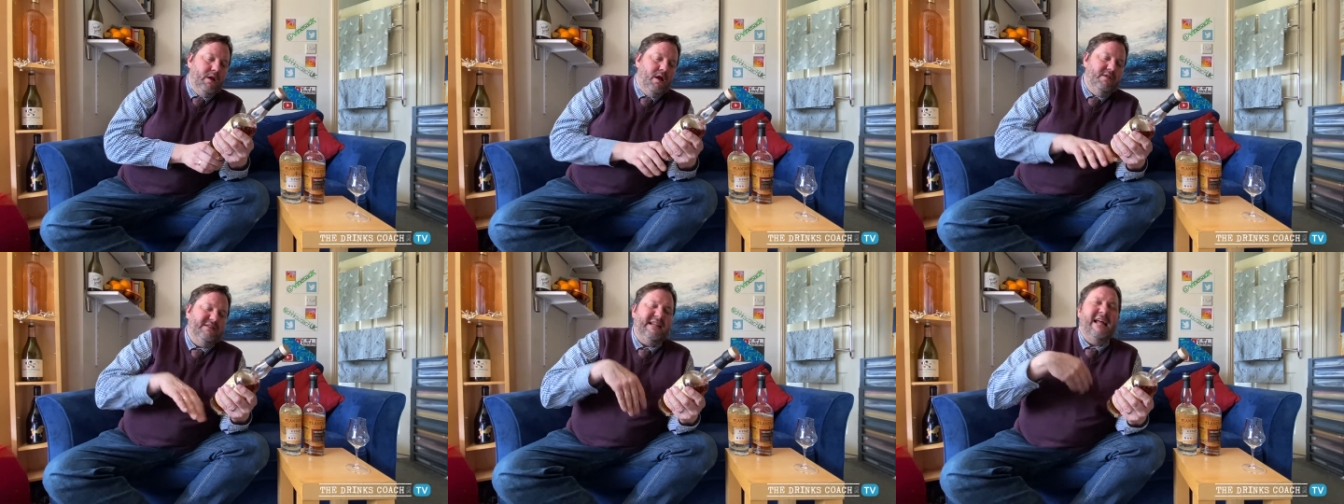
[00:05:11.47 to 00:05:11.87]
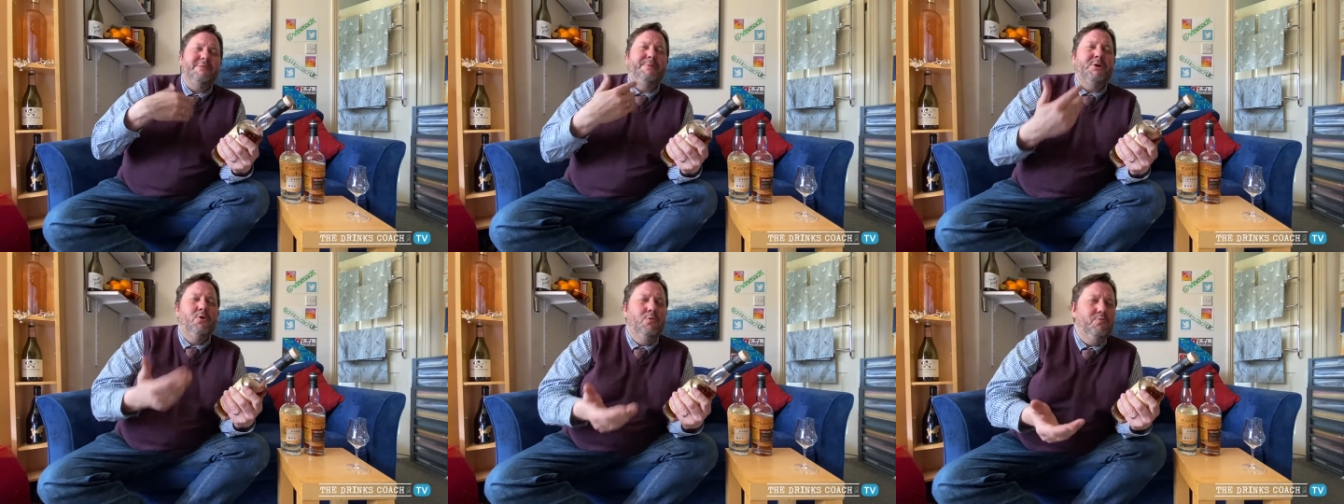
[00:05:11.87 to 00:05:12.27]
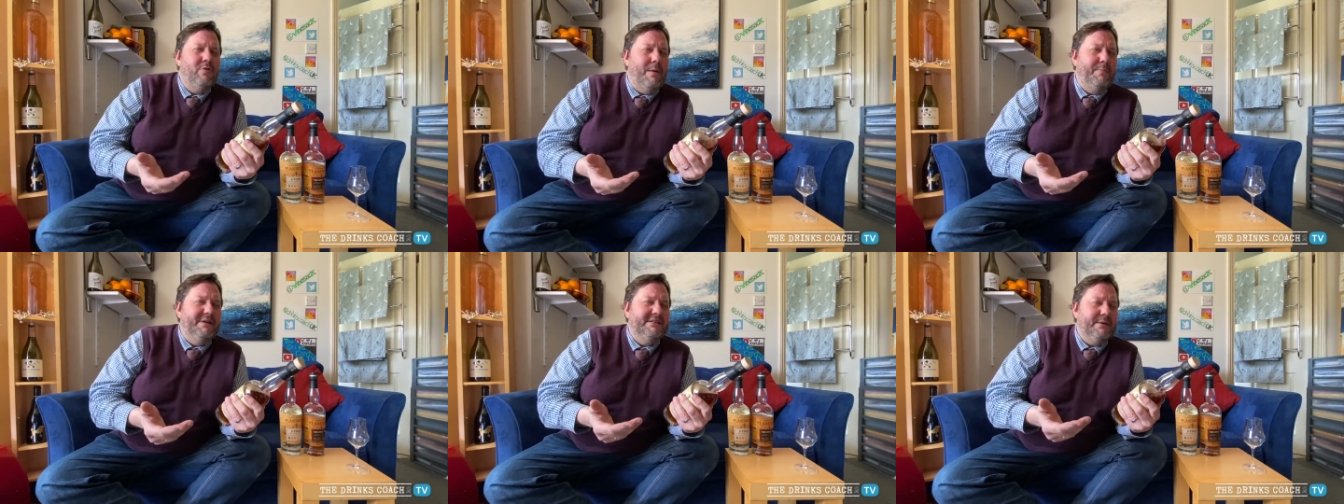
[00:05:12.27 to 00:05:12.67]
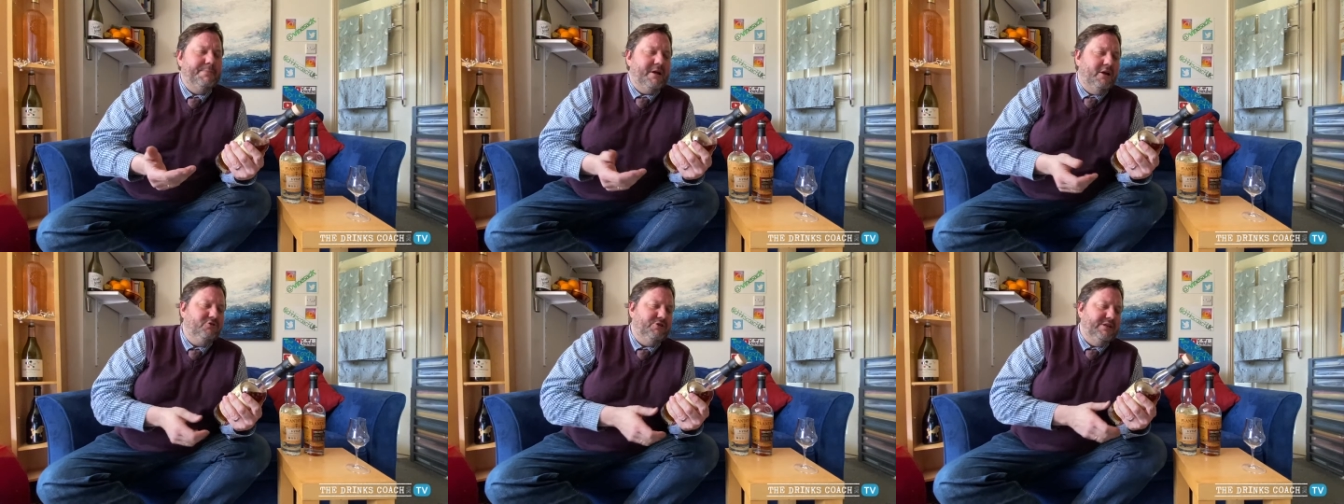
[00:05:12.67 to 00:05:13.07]
It's allowed to be called rum in some
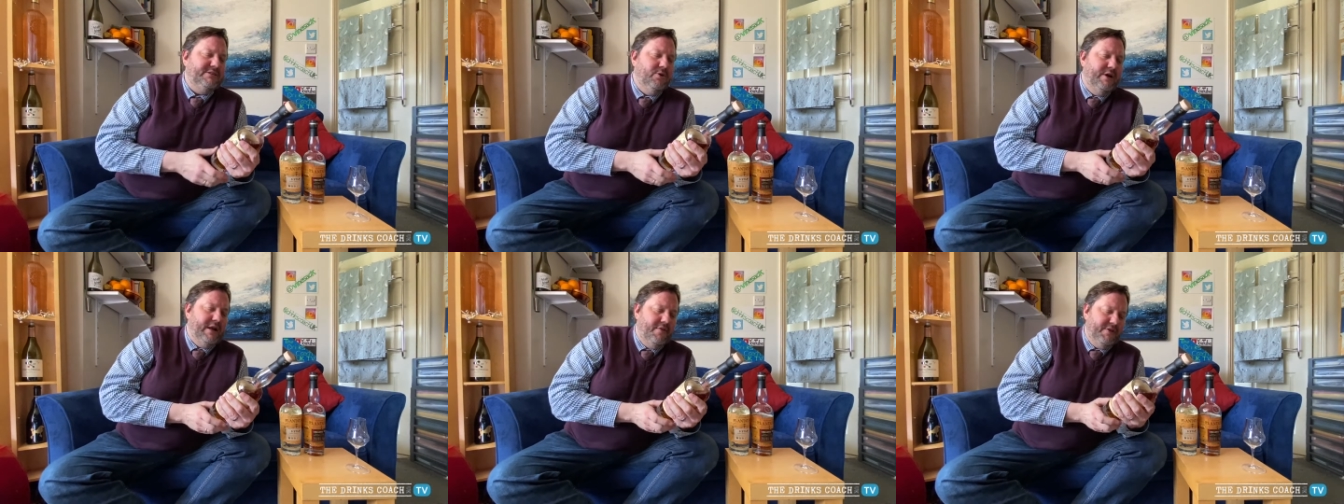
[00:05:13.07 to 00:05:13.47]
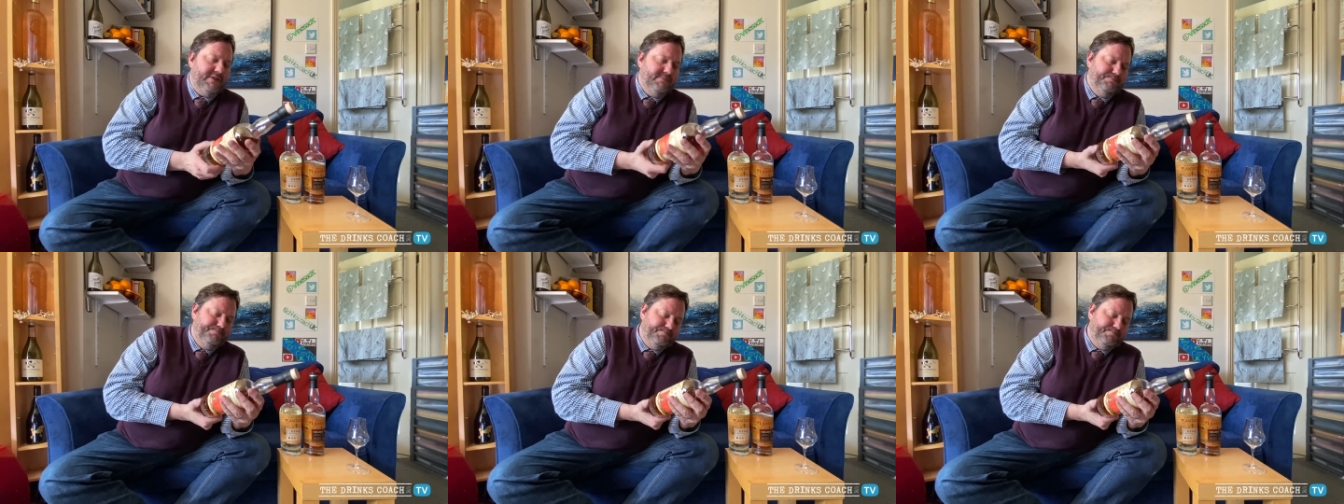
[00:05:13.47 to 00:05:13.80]
countries, not in others.